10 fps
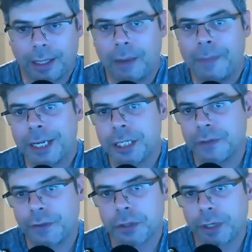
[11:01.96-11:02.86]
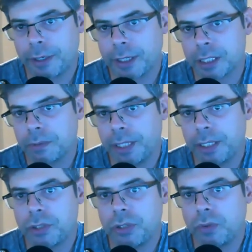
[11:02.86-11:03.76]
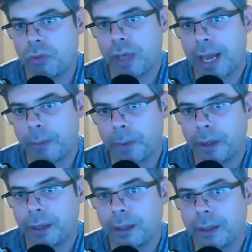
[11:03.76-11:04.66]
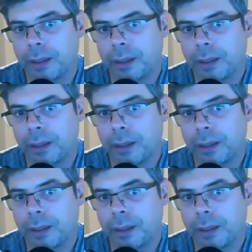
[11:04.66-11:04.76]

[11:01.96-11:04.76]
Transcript: imagine if a trainer explained it to you that way.